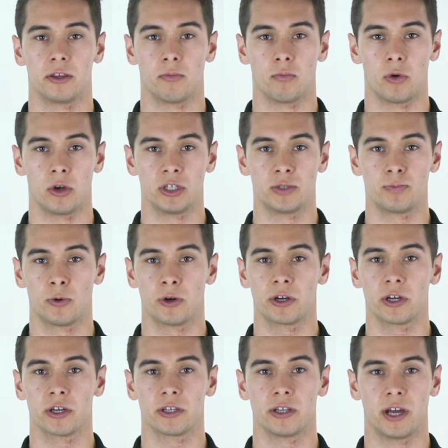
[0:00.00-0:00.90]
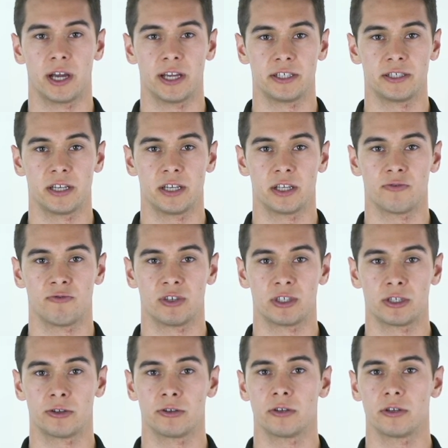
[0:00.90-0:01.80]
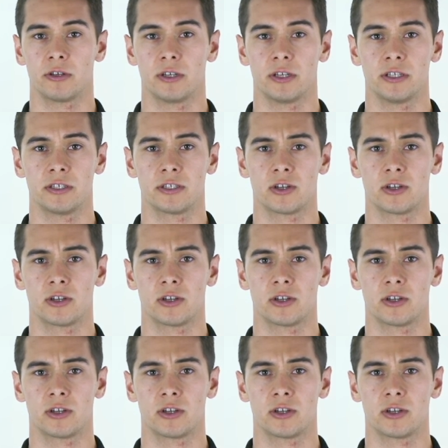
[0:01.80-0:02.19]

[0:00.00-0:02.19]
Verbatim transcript: the Meusburger die set wizard is